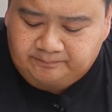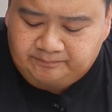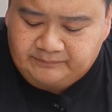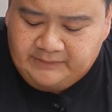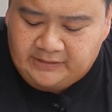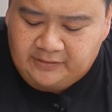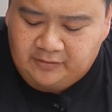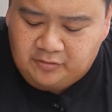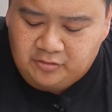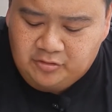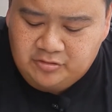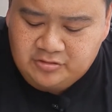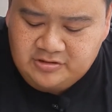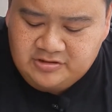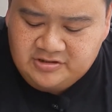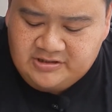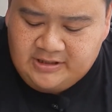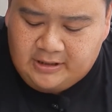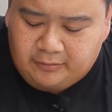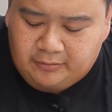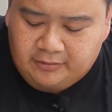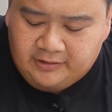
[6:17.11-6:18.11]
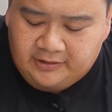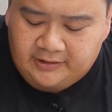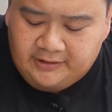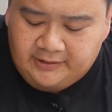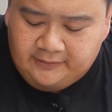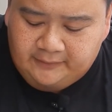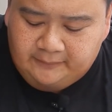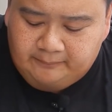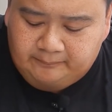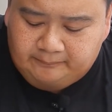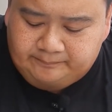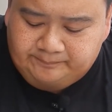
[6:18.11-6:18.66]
They don't use the sour kind.